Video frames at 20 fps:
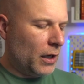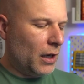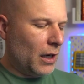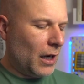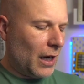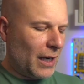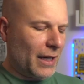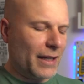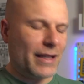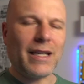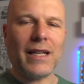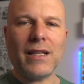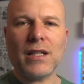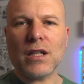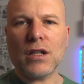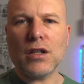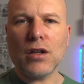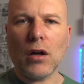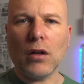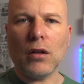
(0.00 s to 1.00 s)
I tend to
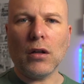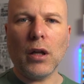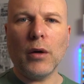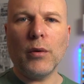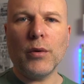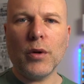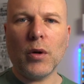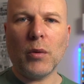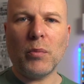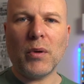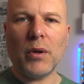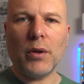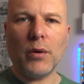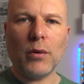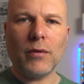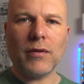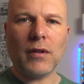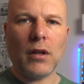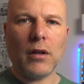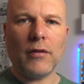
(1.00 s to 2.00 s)
not load up an
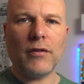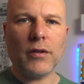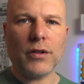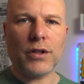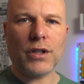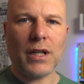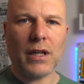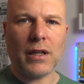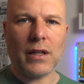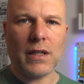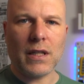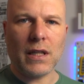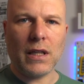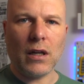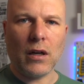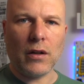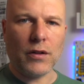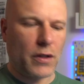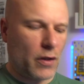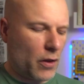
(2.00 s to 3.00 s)
awful lot of functionality
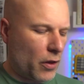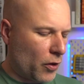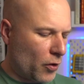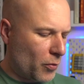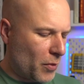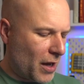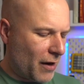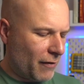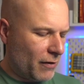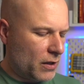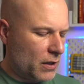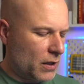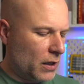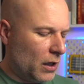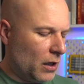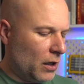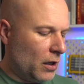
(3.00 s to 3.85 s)
onto the thumb areas.